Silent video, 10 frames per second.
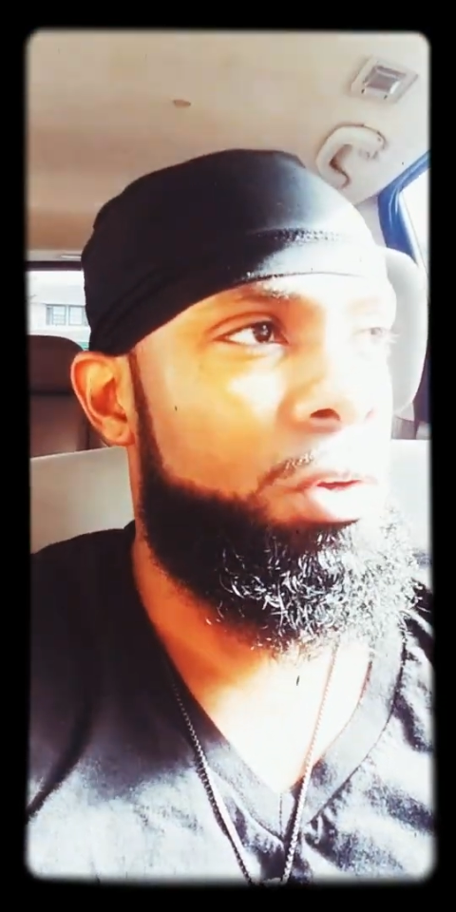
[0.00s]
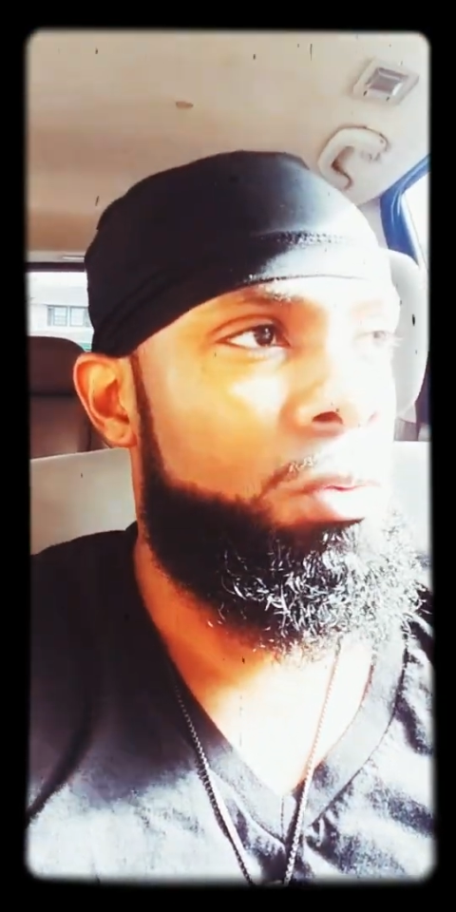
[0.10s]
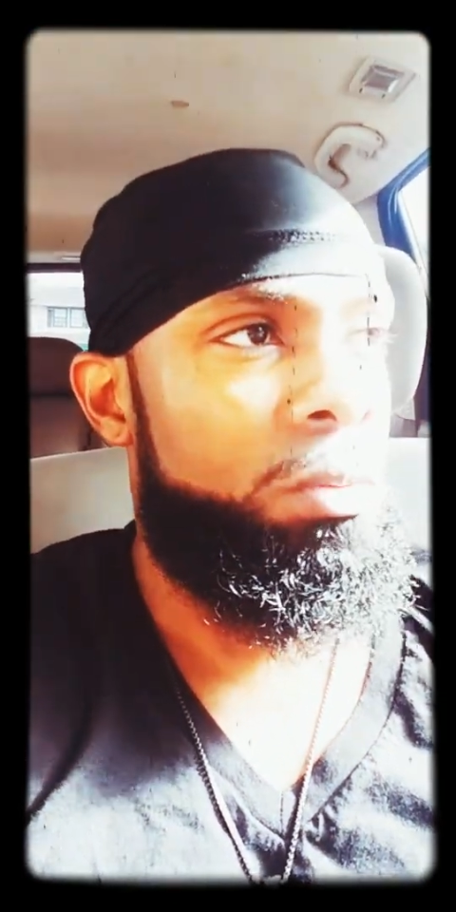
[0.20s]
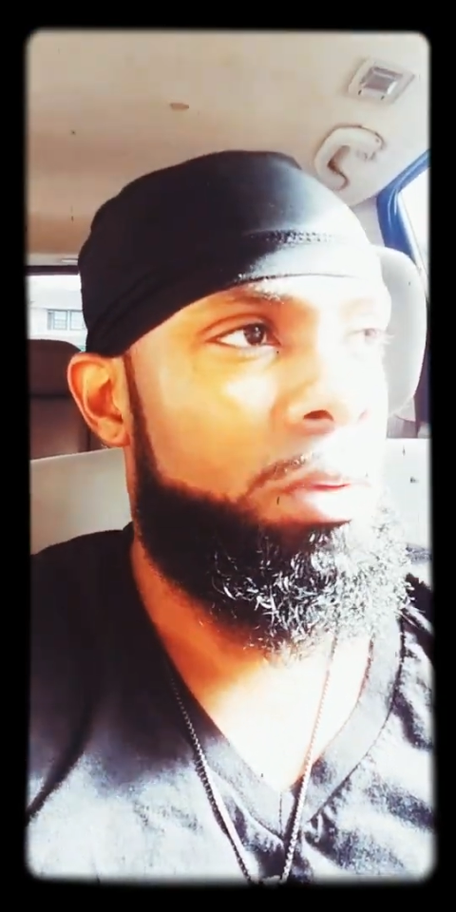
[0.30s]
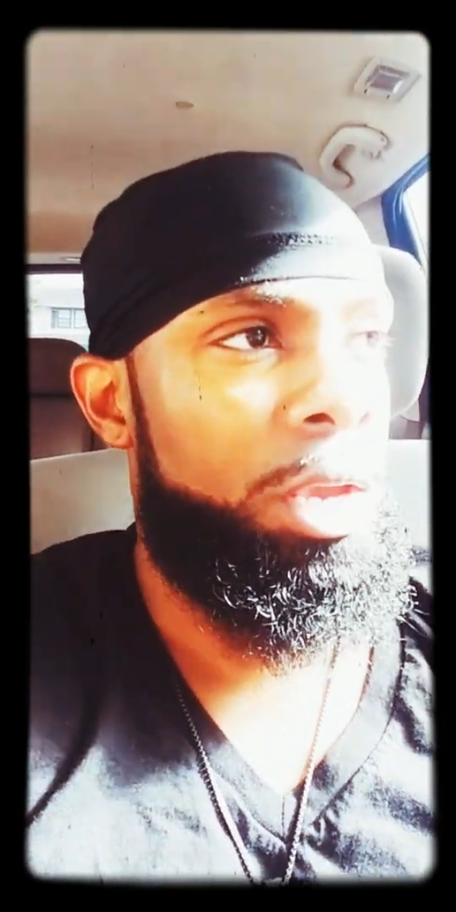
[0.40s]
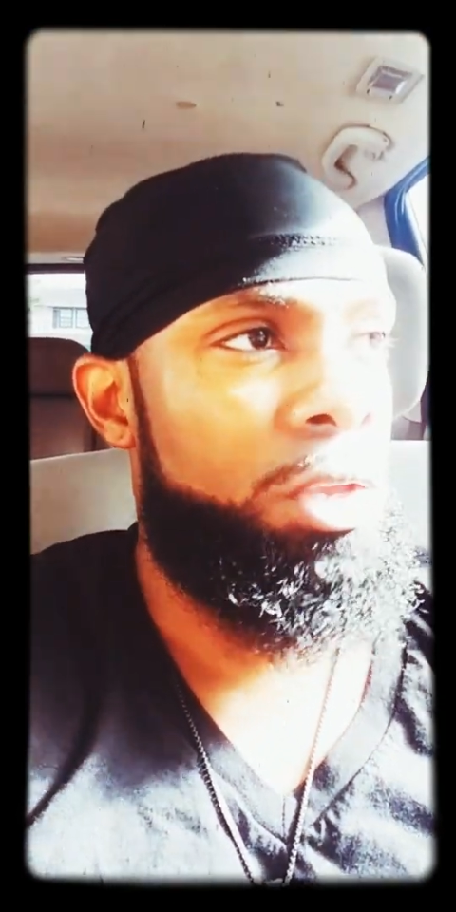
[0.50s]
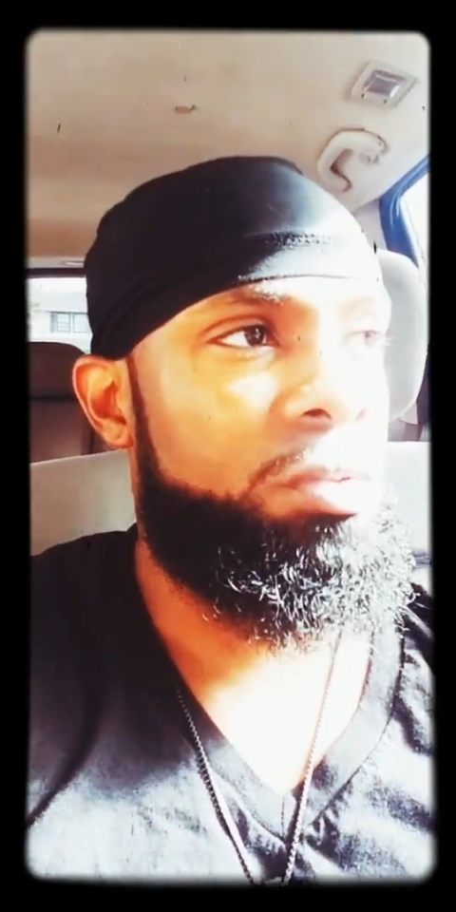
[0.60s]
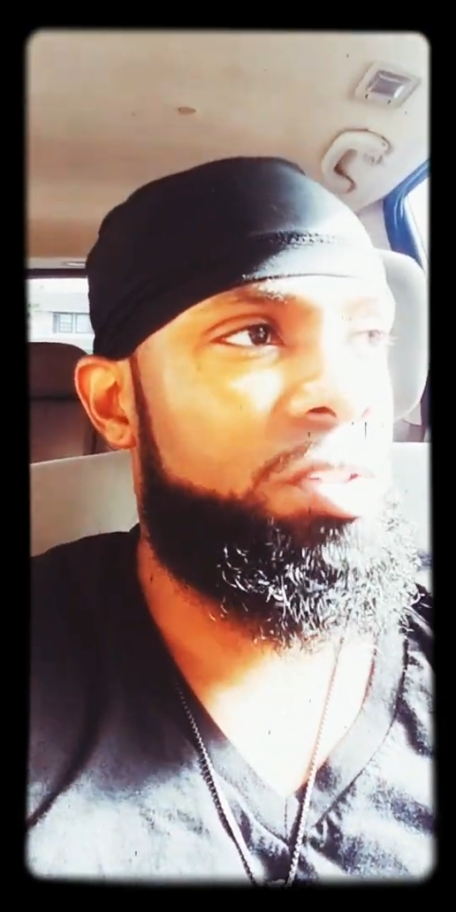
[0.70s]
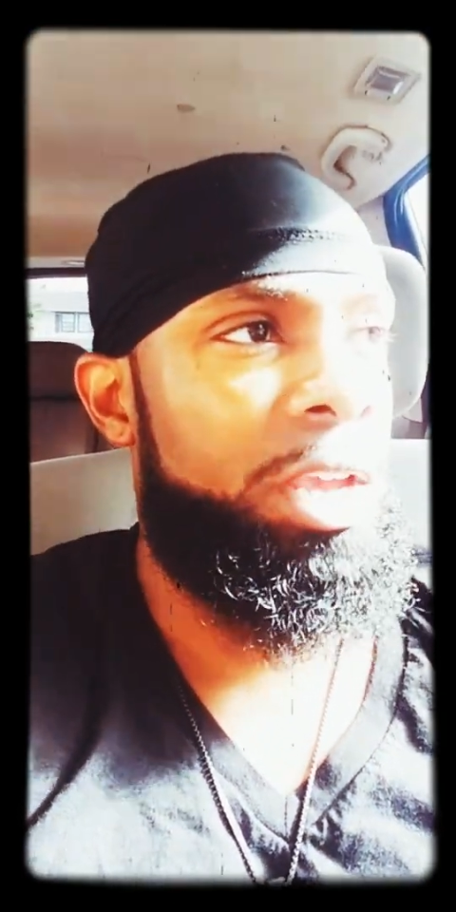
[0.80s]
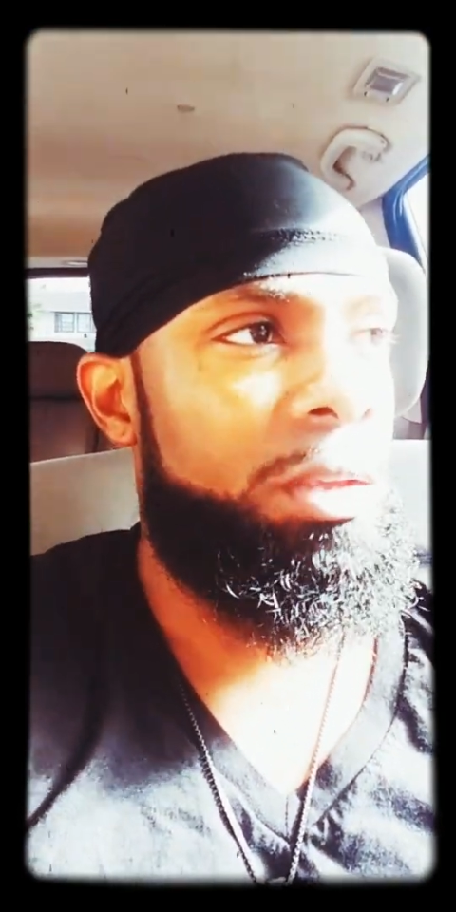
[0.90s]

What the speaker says: And you say,